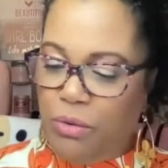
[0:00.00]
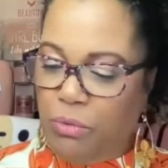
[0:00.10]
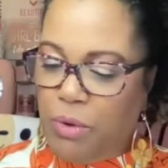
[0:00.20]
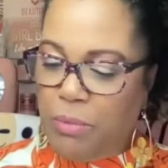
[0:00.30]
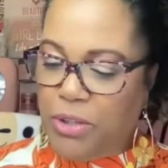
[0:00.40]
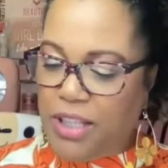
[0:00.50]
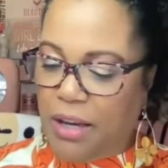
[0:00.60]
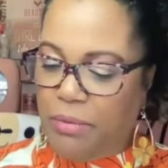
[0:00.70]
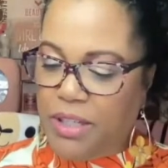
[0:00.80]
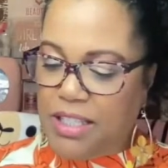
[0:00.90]
one more thing
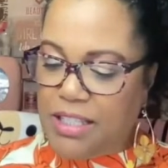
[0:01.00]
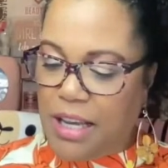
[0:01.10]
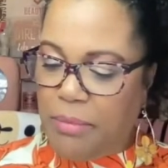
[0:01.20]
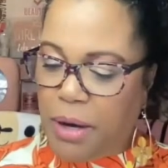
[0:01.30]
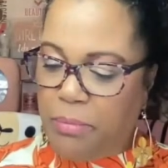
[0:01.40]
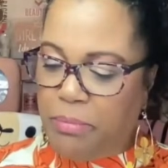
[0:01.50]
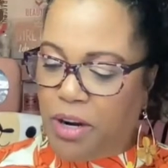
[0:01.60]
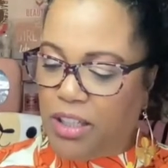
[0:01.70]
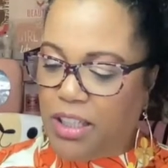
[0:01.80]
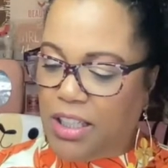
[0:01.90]
I want to say about
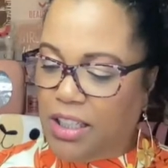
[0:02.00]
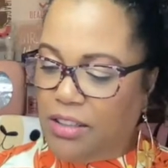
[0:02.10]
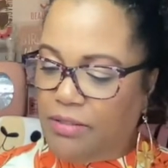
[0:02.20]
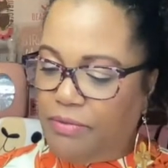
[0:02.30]
marketing.